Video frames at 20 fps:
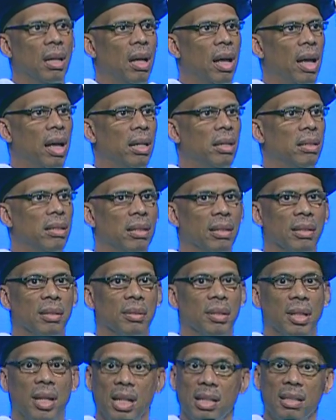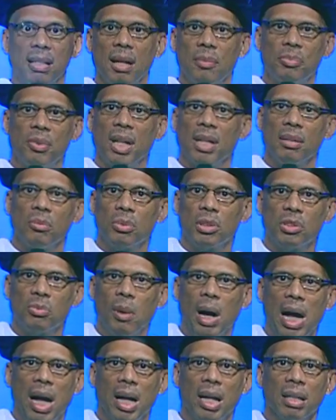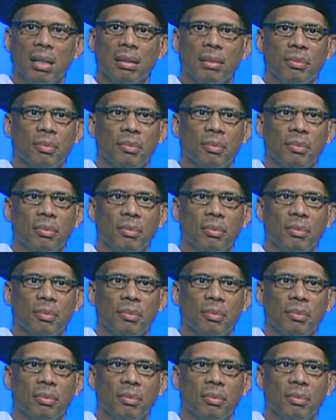And it ended up that it was mine.